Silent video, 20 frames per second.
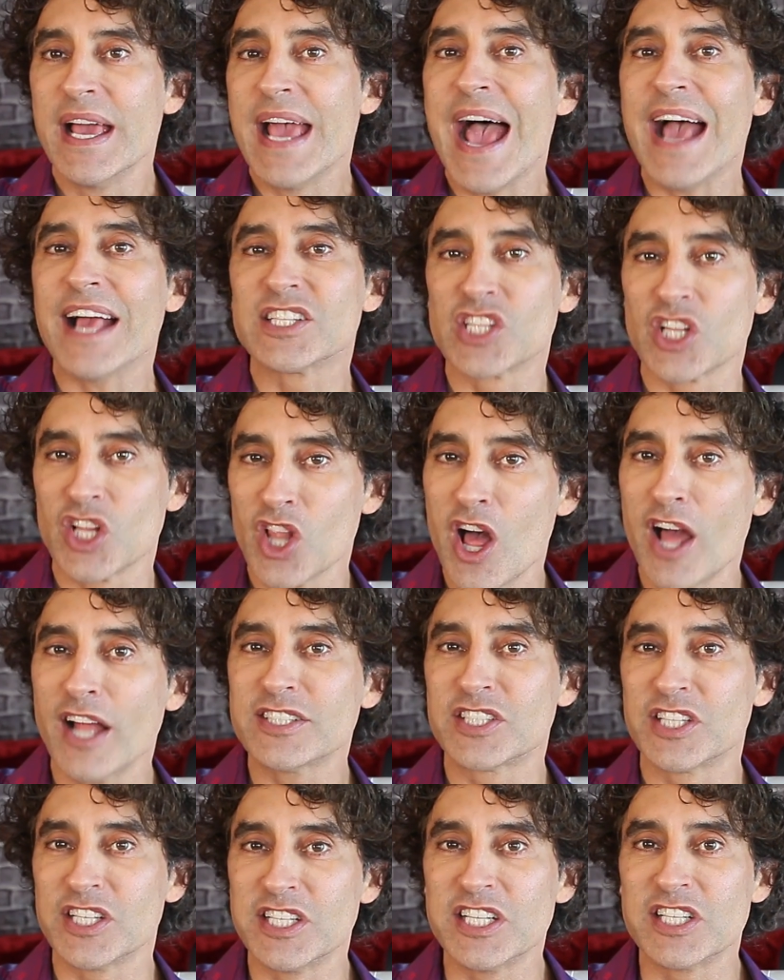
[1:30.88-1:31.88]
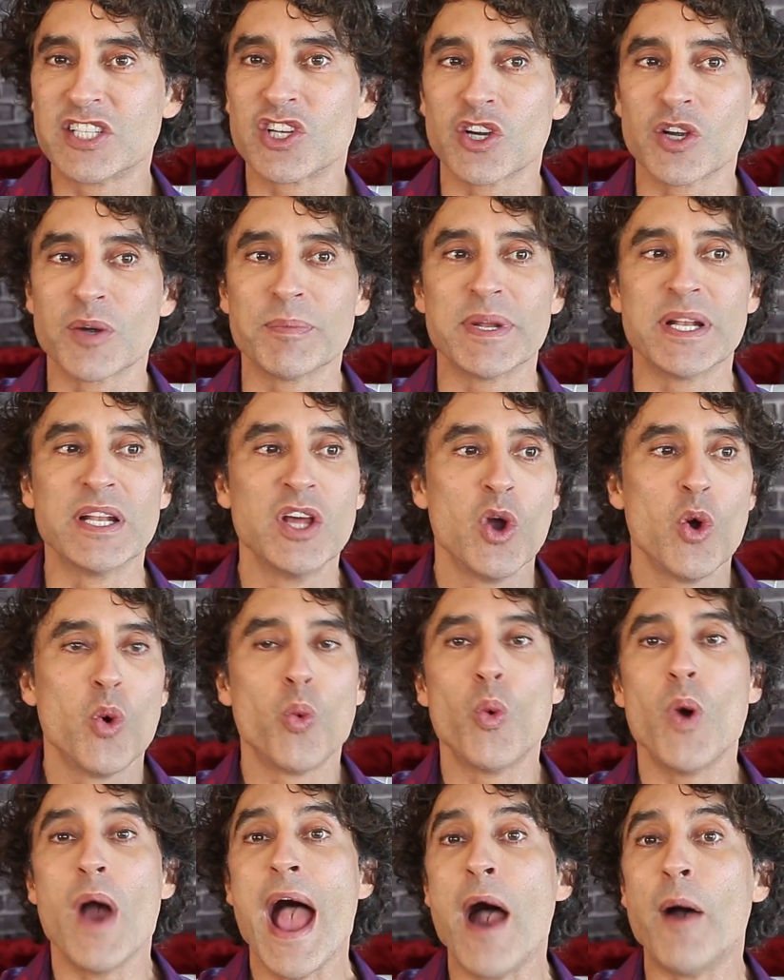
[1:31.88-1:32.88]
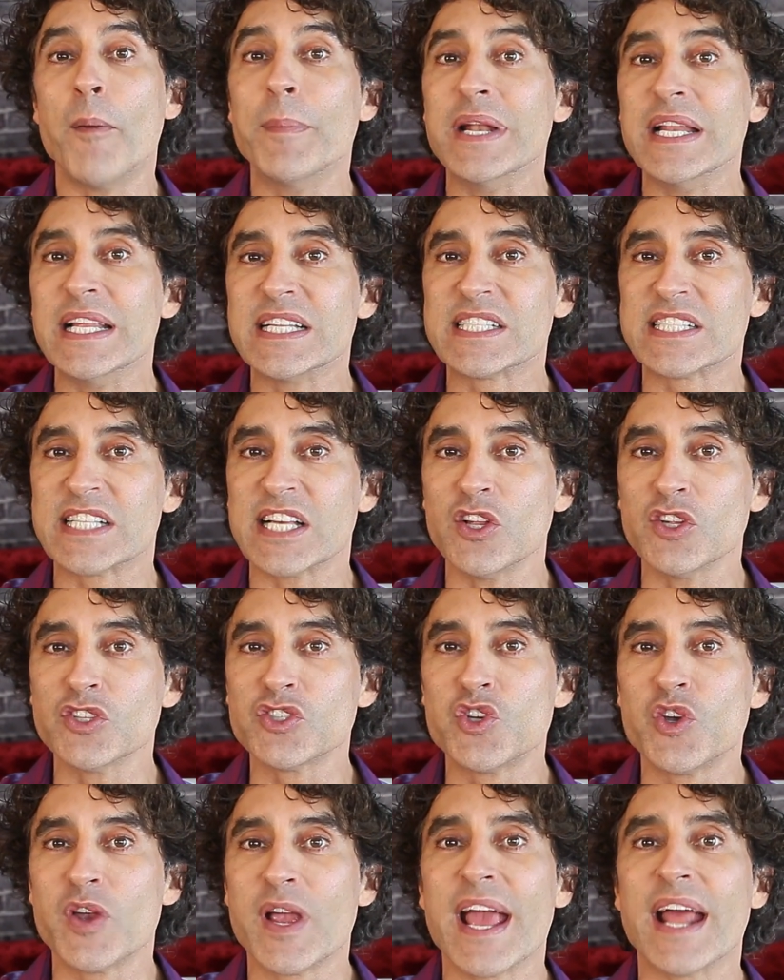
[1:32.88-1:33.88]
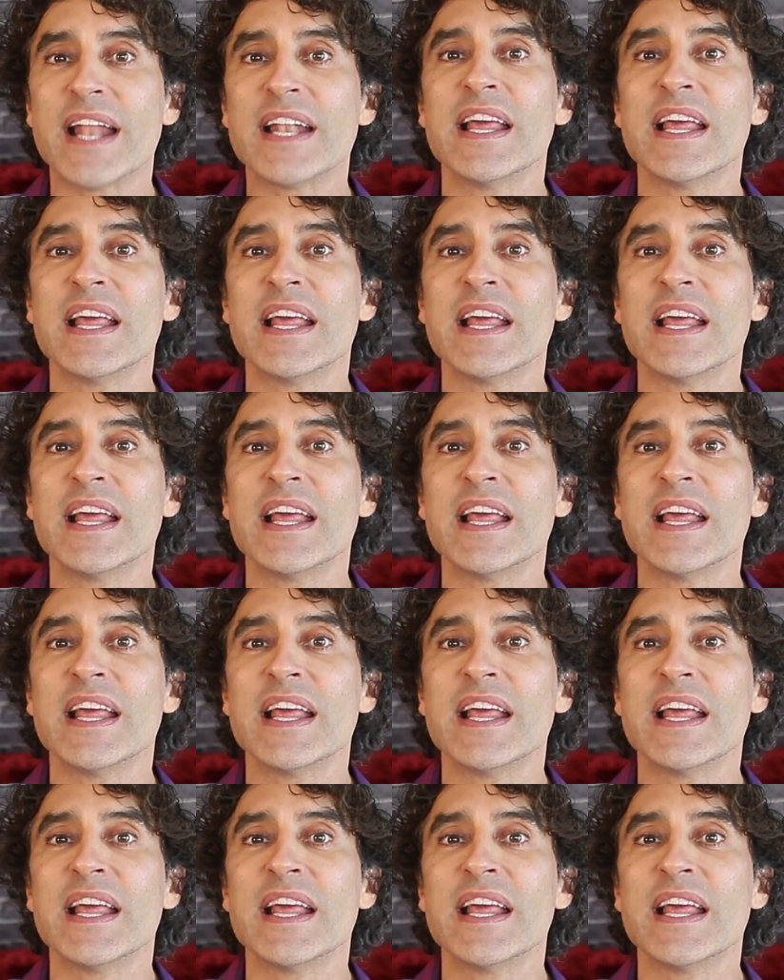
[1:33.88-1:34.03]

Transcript: has a lot to determine how many cells you get,